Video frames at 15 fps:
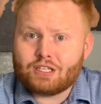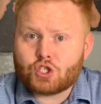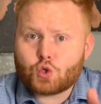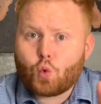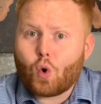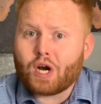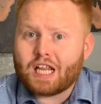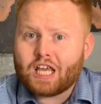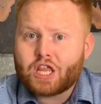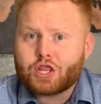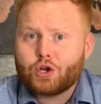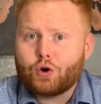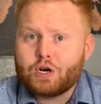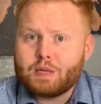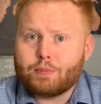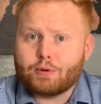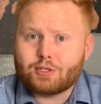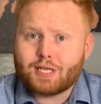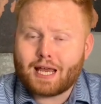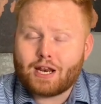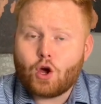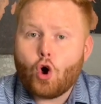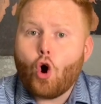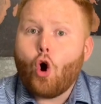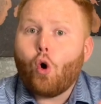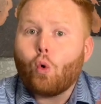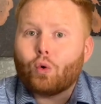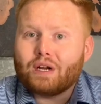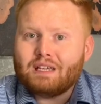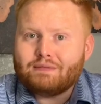20, 30%,
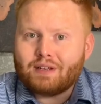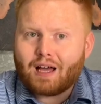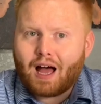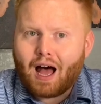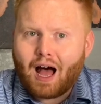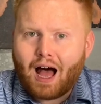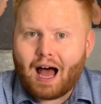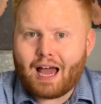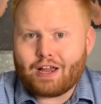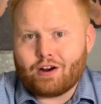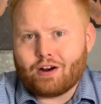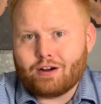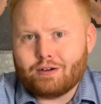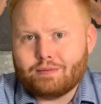or even higher.